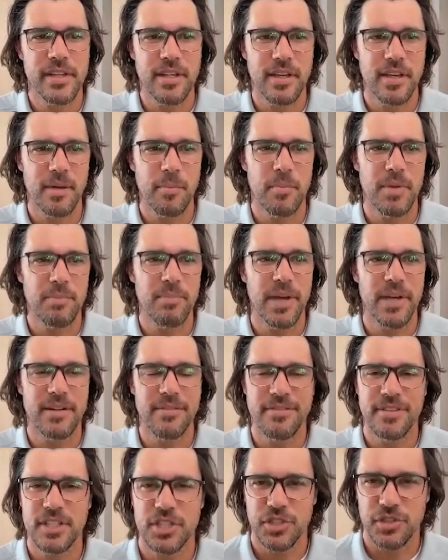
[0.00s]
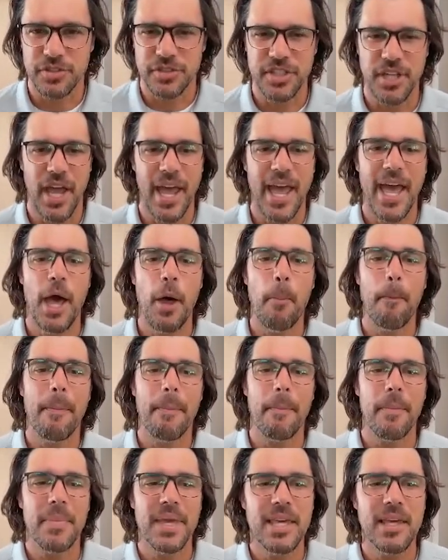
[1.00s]
can be beneficial to help
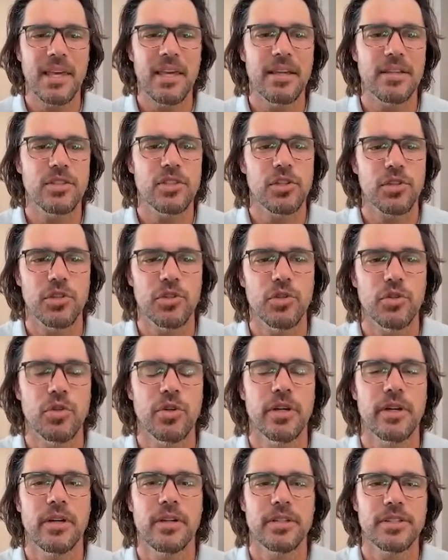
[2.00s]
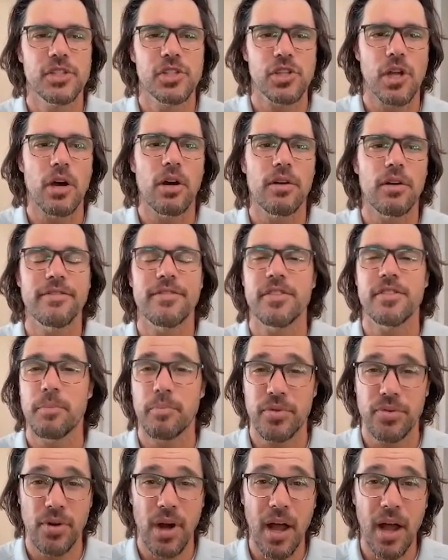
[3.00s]
me to solve the
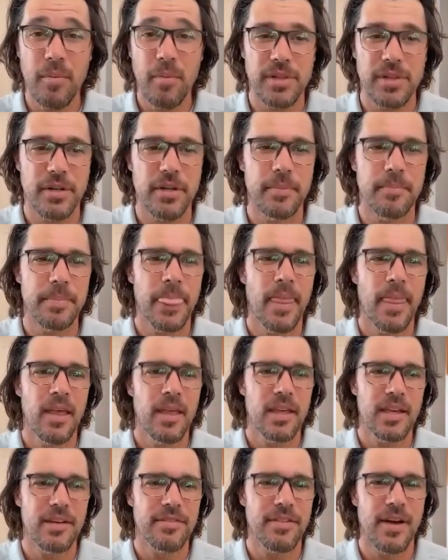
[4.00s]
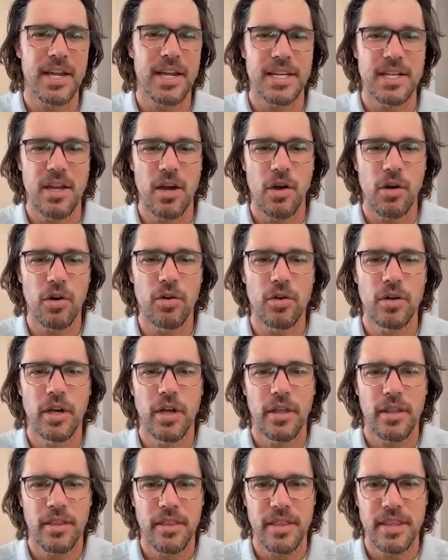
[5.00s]
problem if I know
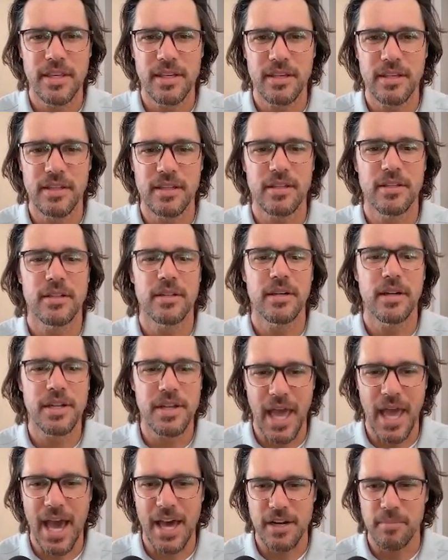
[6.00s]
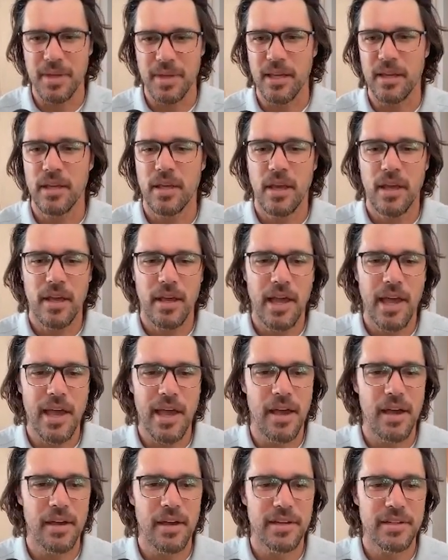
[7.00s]
the anatomy.
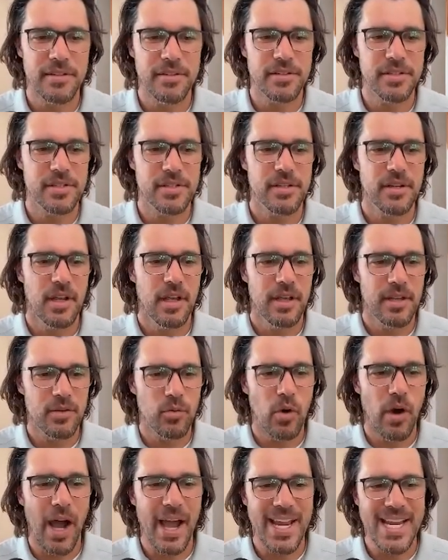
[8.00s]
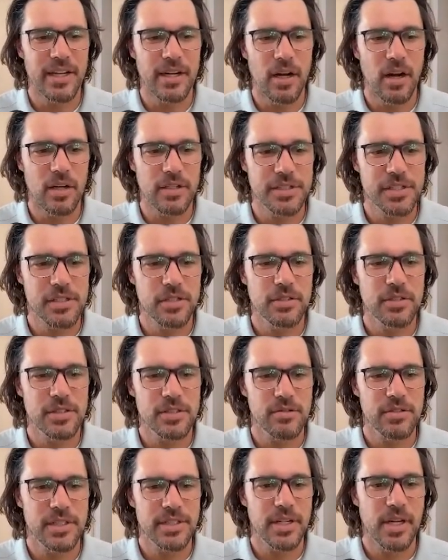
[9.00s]
And I also is
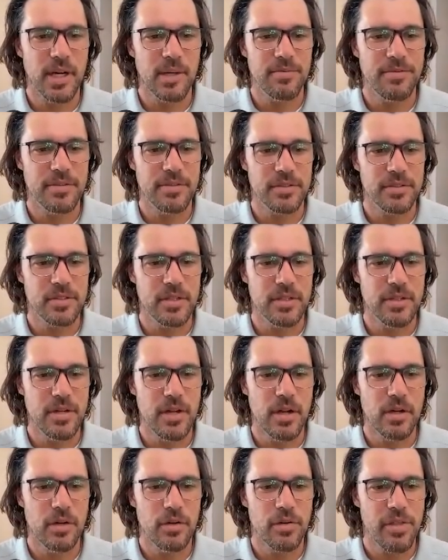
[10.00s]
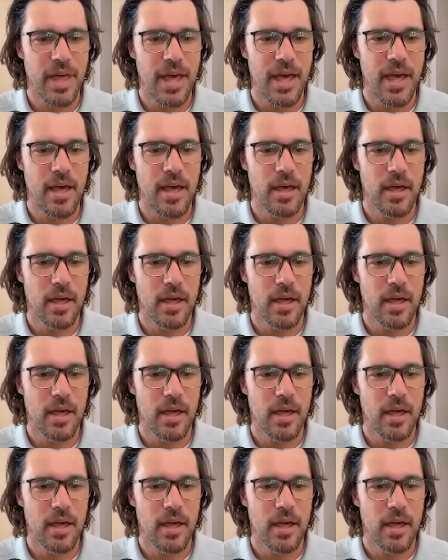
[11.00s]
really helpful to know that